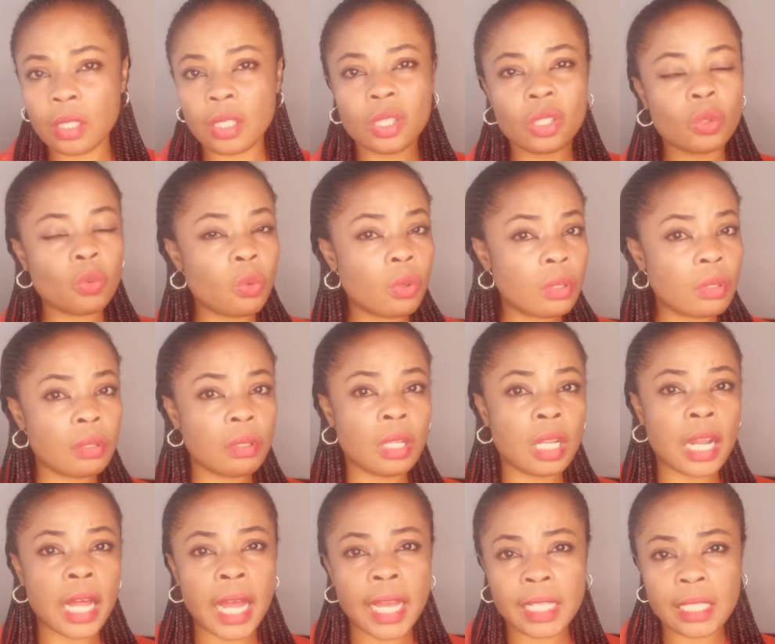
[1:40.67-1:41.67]
It
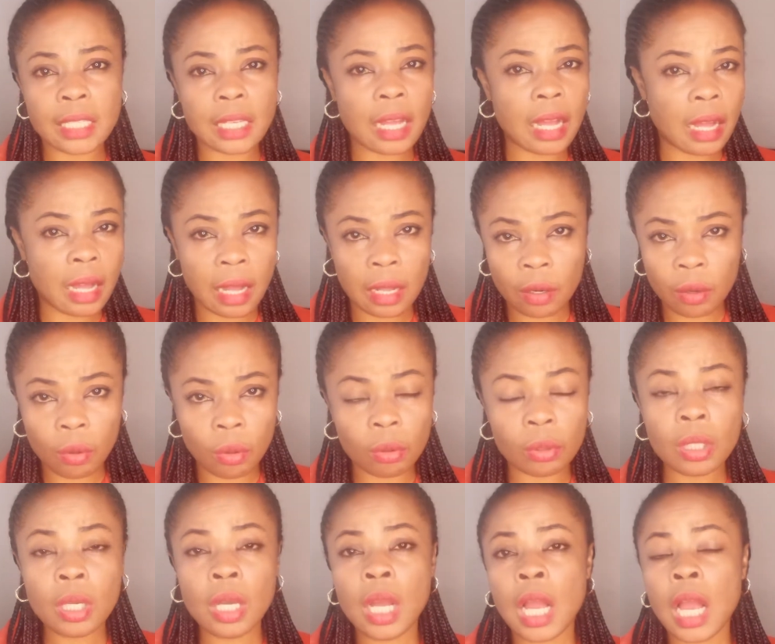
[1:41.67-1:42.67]
wasn't light at
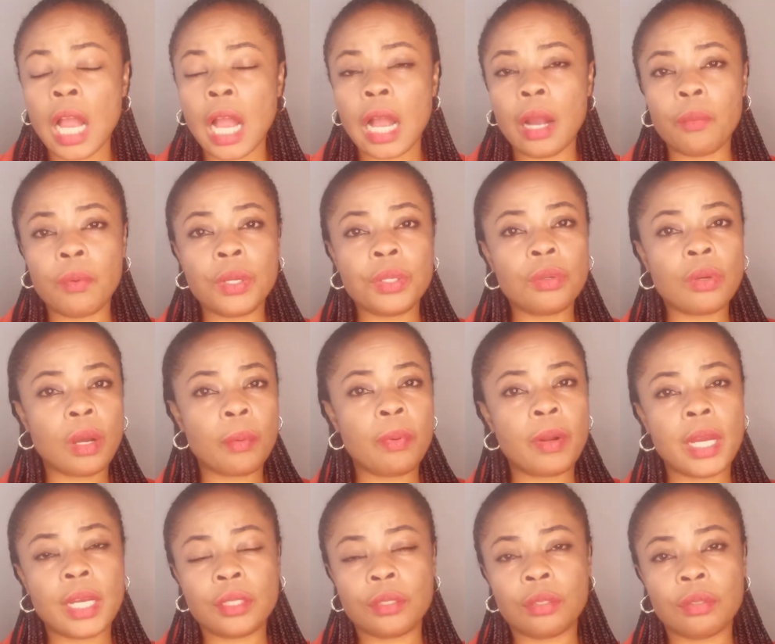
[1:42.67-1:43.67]
all, and when you
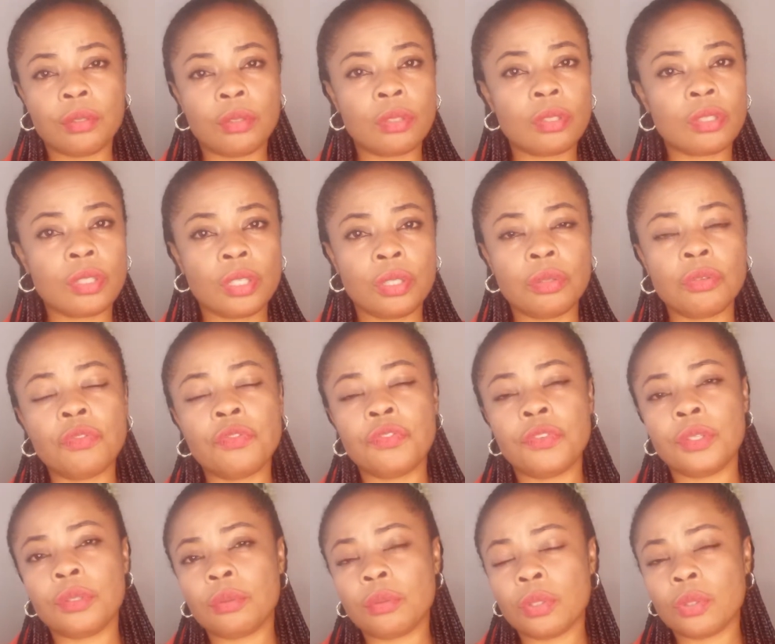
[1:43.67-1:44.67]
apply it on your skin you
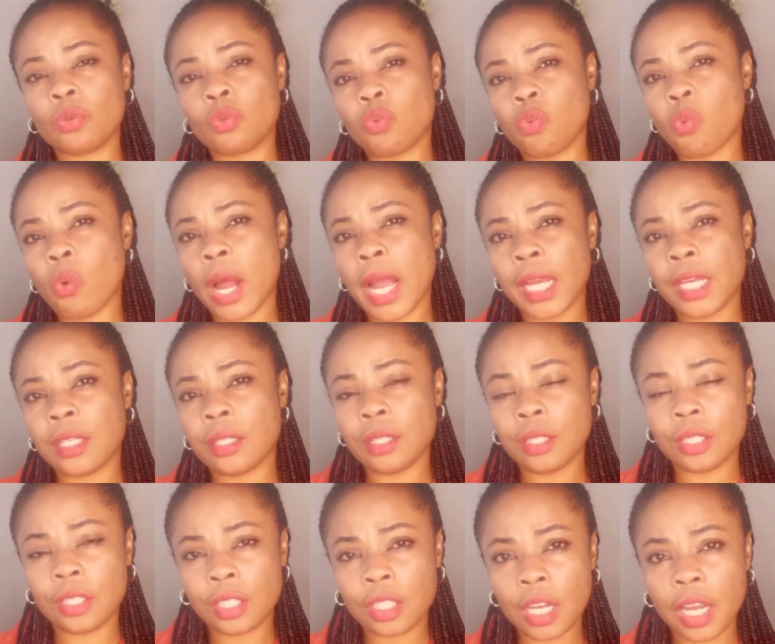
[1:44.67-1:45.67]
feel this
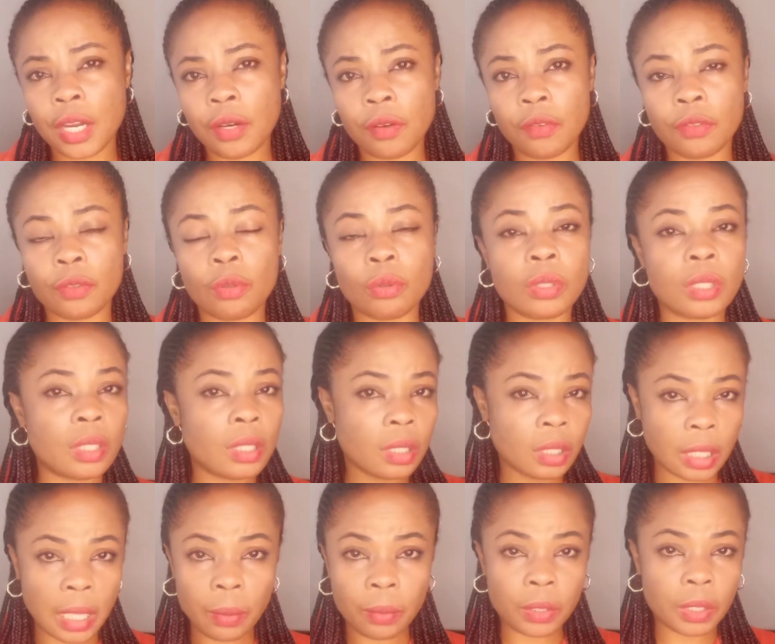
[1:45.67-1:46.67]
whitish kind of. So
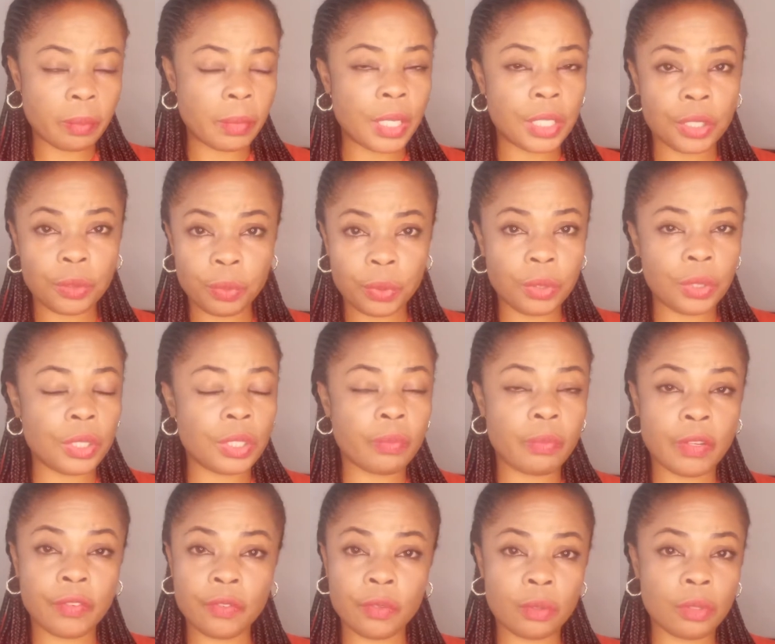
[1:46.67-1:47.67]
that was my
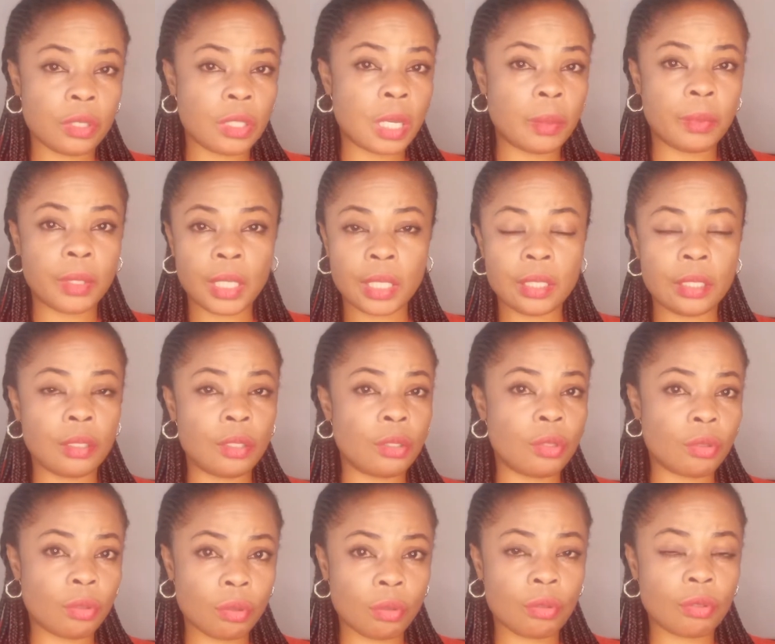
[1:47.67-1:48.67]
experience, my first time getting
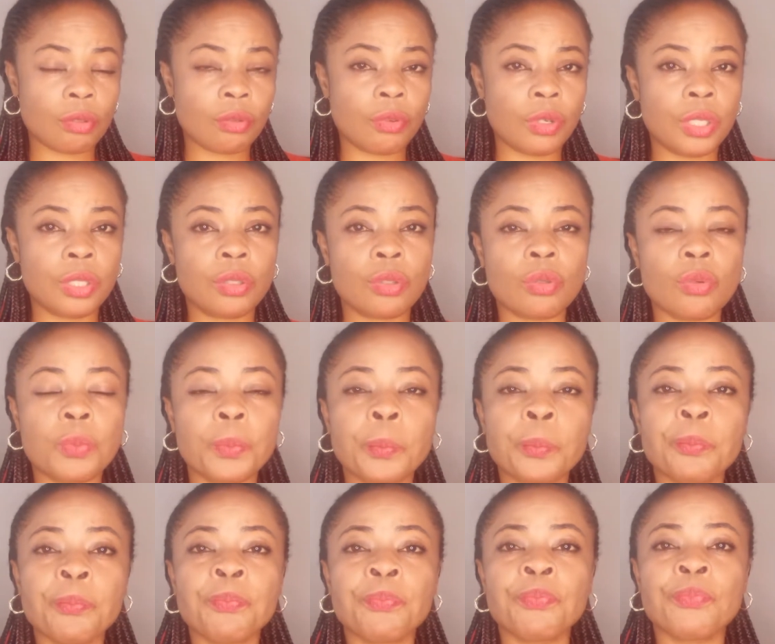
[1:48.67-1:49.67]
a sunscreen. So
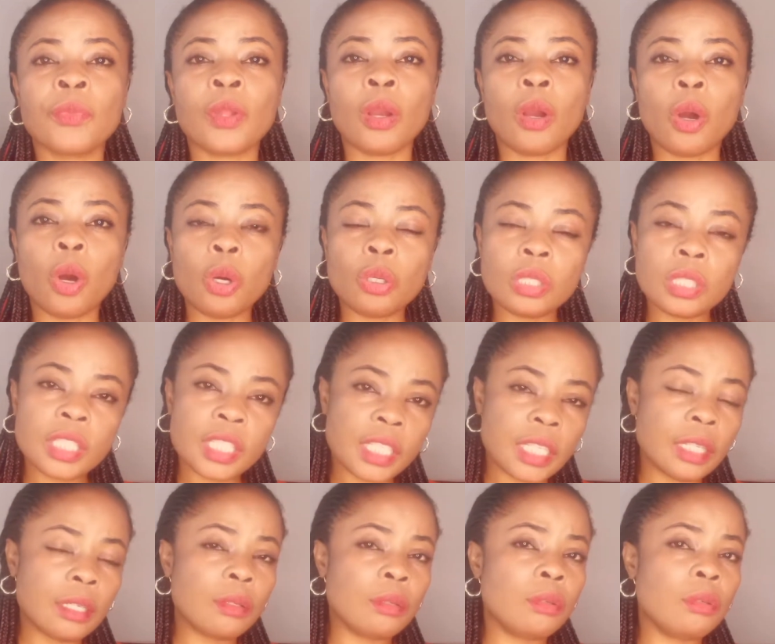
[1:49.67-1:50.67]

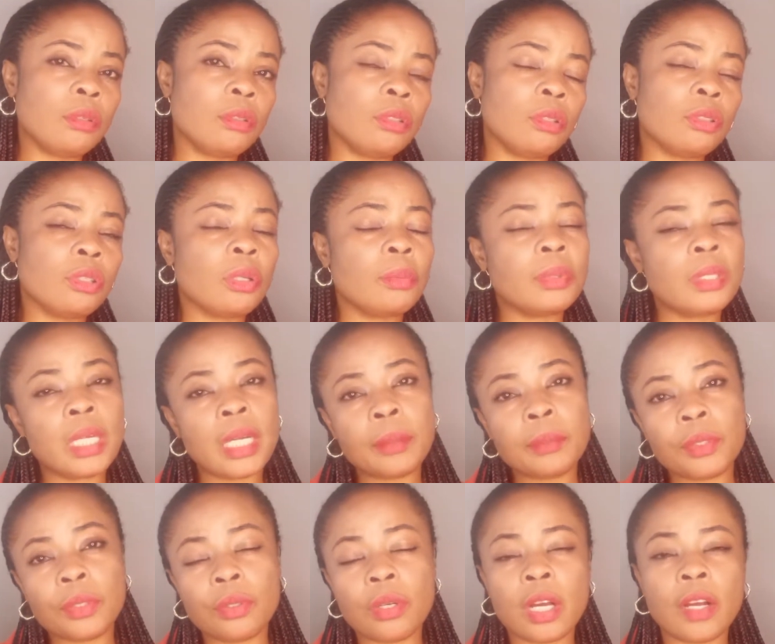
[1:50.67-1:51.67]
until, you know,
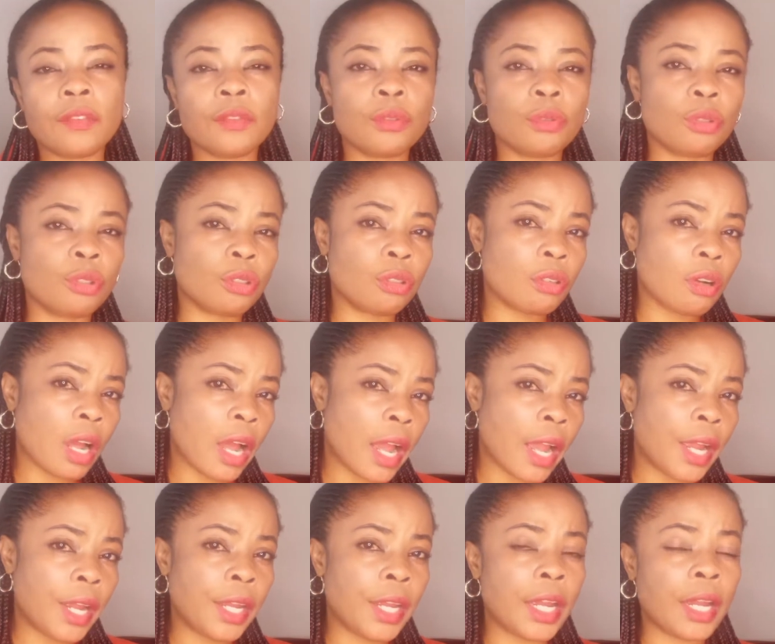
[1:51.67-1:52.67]
sometimes you have to
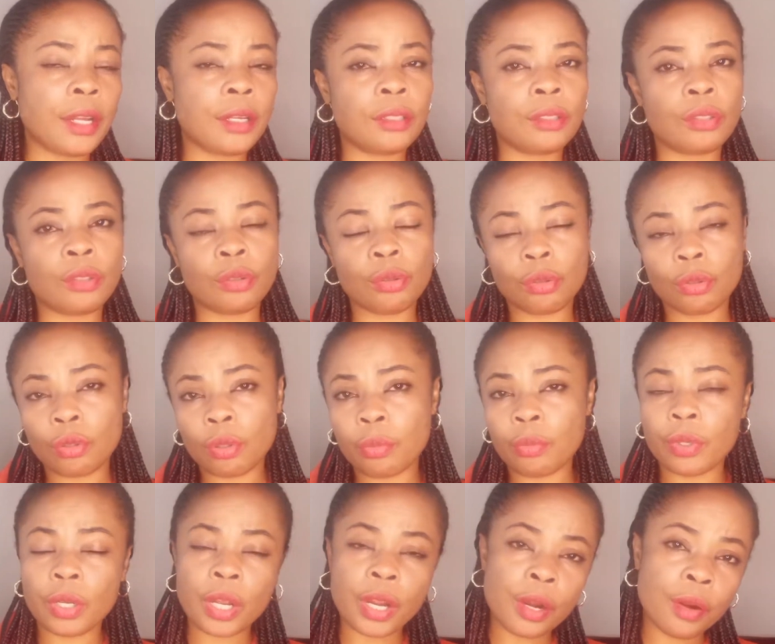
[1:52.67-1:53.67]
try and do
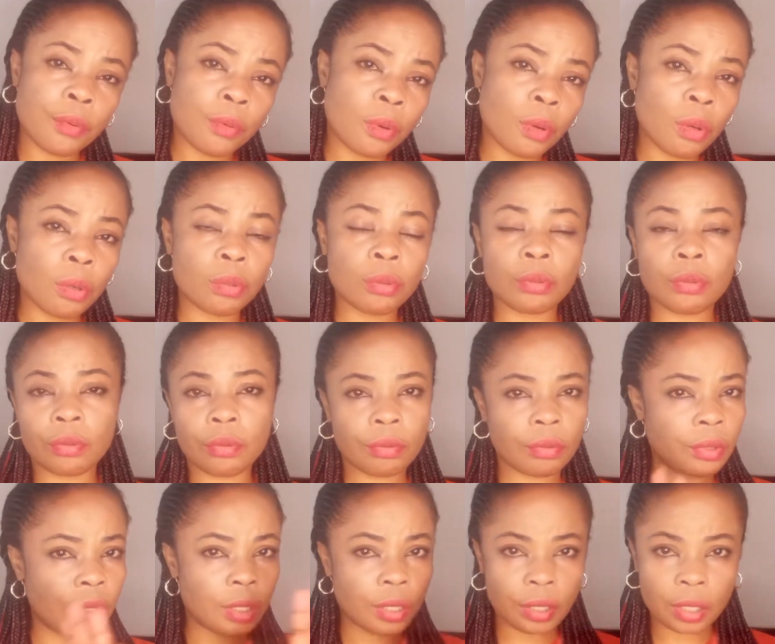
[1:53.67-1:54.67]
some errors.
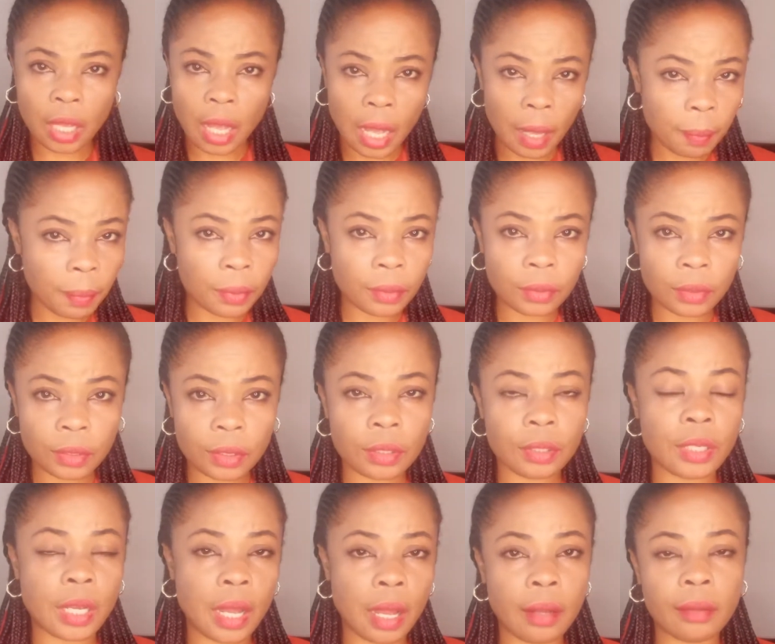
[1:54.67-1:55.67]
It happens.
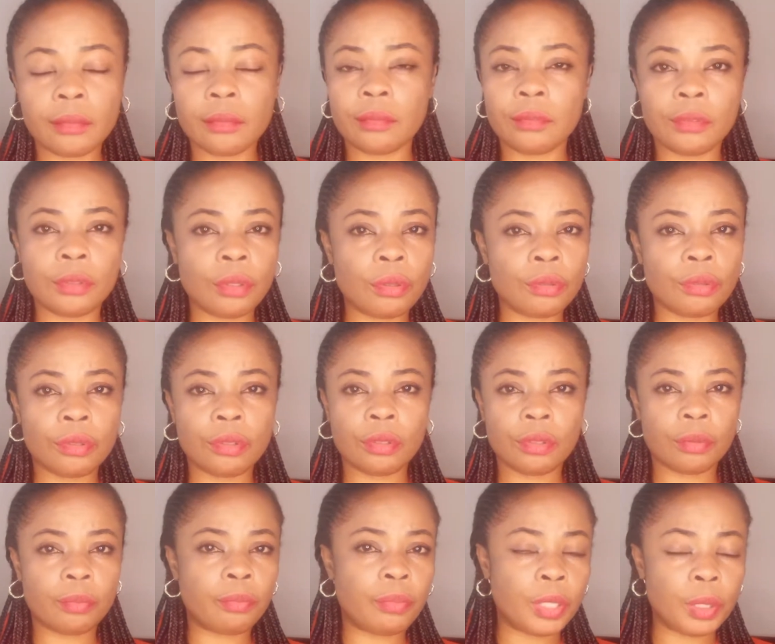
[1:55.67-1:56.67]
Yeah, don't
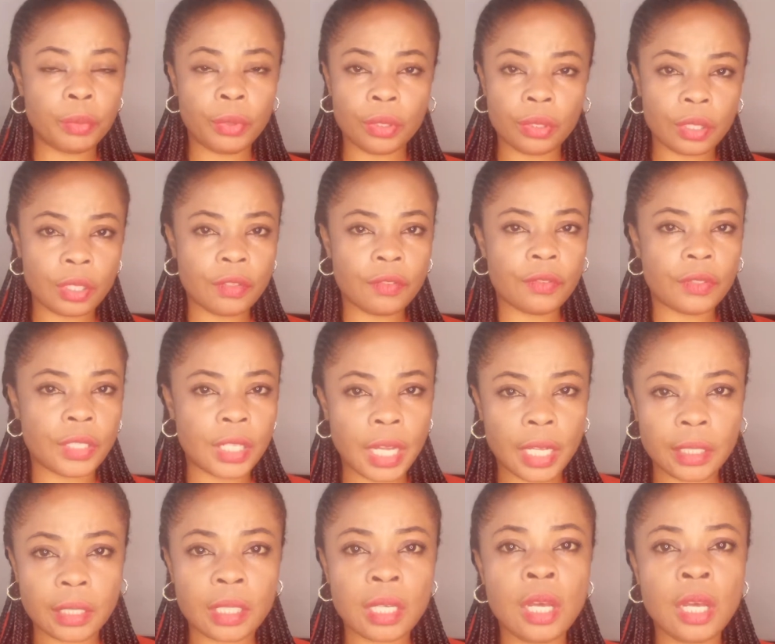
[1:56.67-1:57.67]
blame yourself for
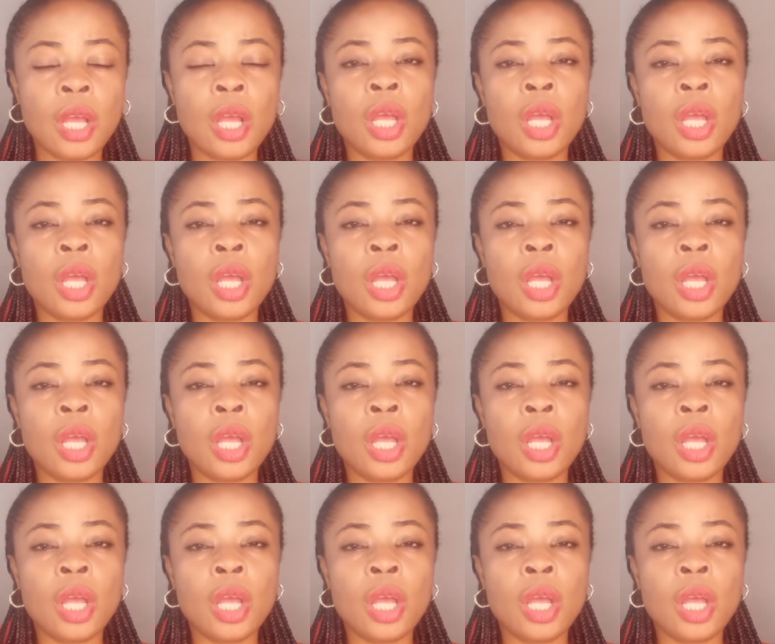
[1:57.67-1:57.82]
that.